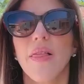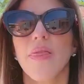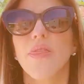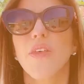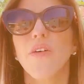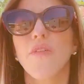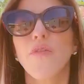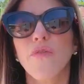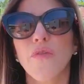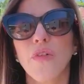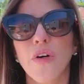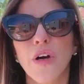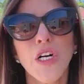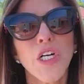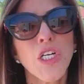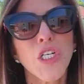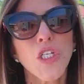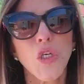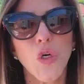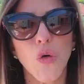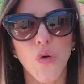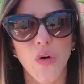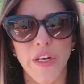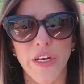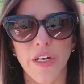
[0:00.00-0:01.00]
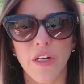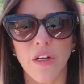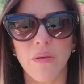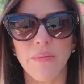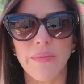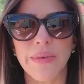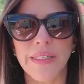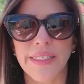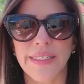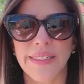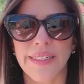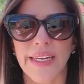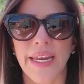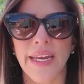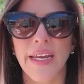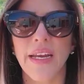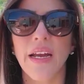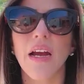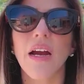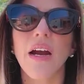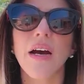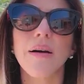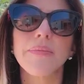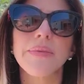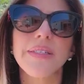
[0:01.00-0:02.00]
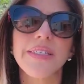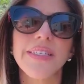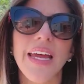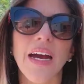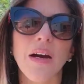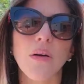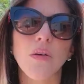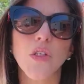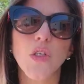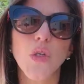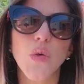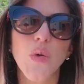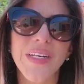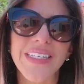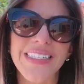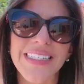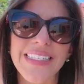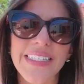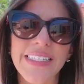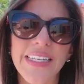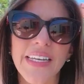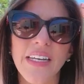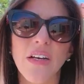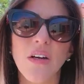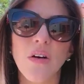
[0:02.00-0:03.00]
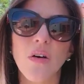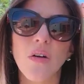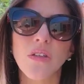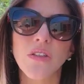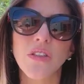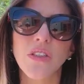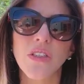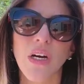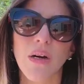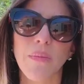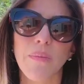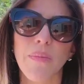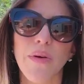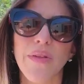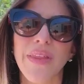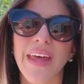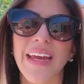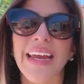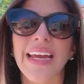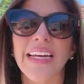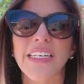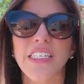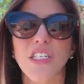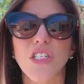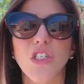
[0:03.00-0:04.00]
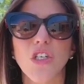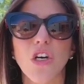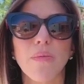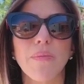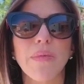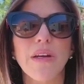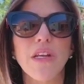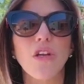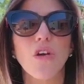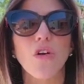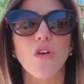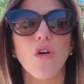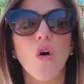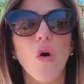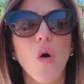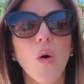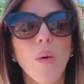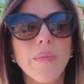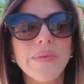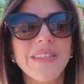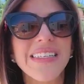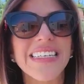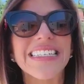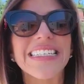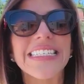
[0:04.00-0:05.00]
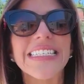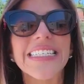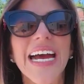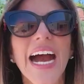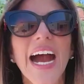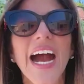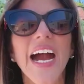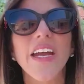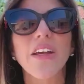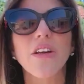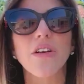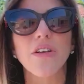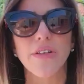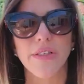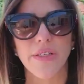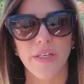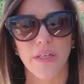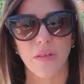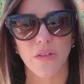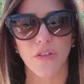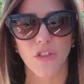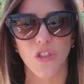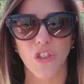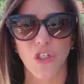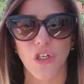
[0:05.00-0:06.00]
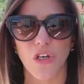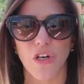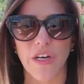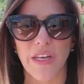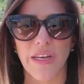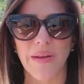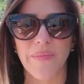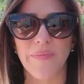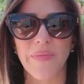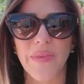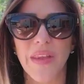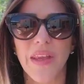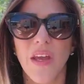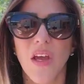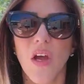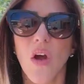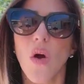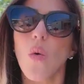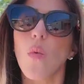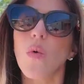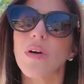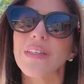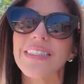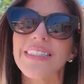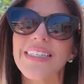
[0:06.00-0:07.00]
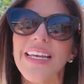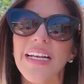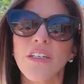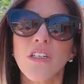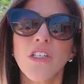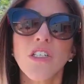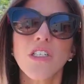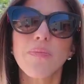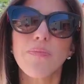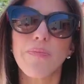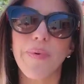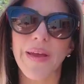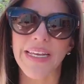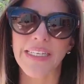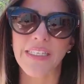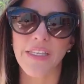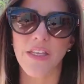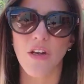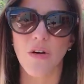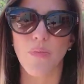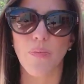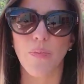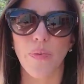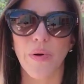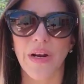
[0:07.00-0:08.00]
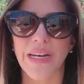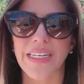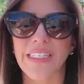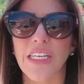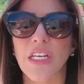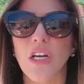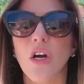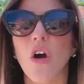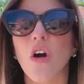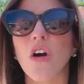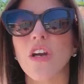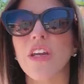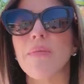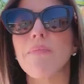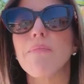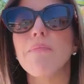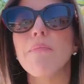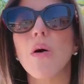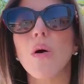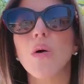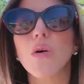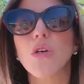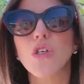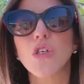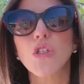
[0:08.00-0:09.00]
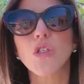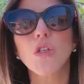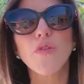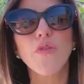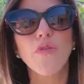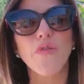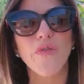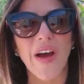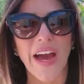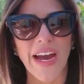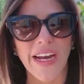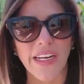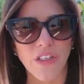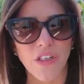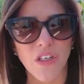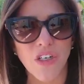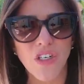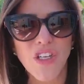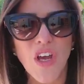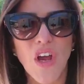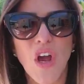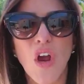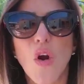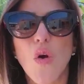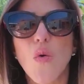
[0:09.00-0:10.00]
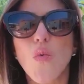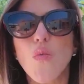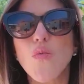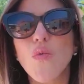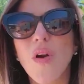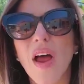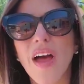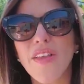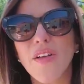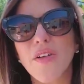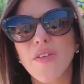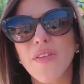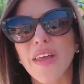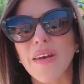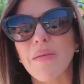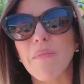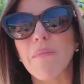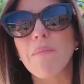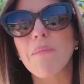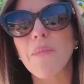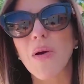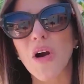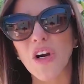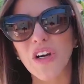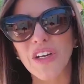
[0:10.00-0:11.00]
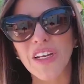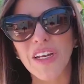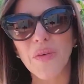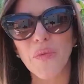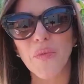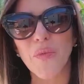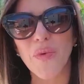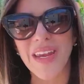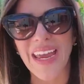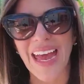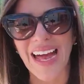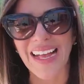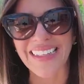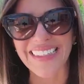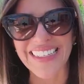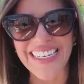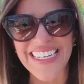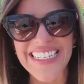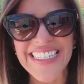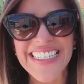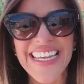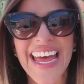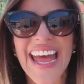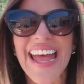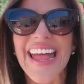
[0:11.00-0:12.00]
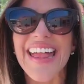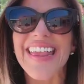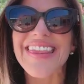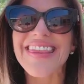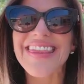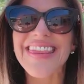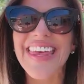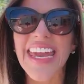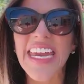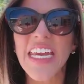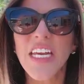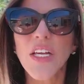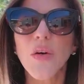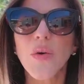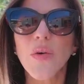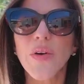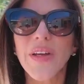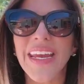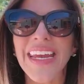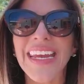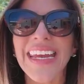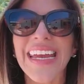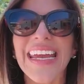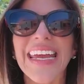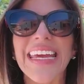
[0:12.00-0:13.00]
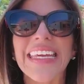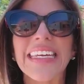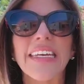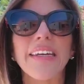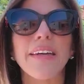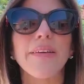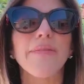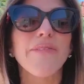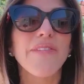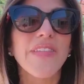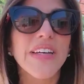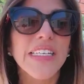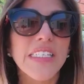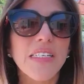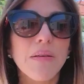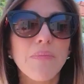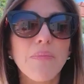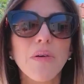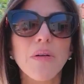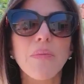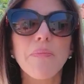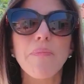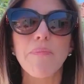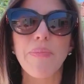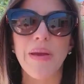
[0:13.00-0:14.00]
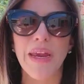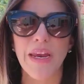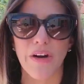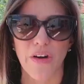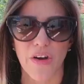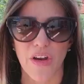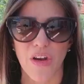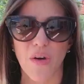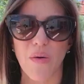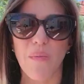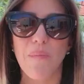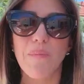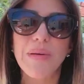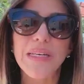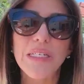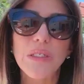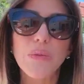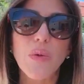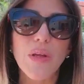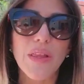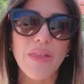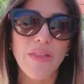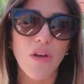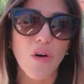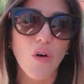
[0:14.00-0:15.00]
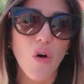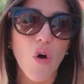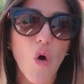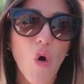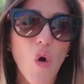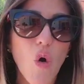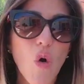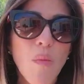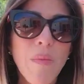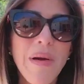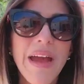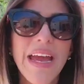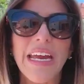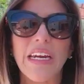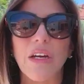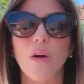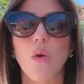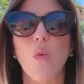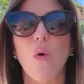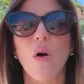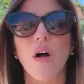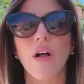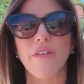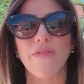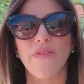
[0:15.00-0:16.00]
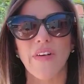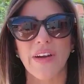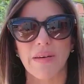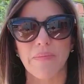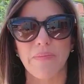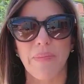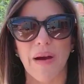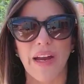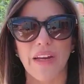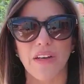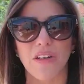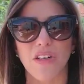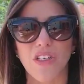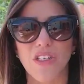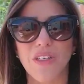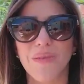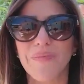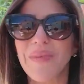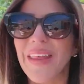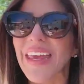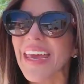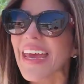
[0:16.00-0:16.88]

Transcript: The first critical mistake comes down to a single number that can determine your home's entire sales journey. When sellers base their pricing on emotional factors rather than market realities, they create an invisible barrier between their home and qualified buyers.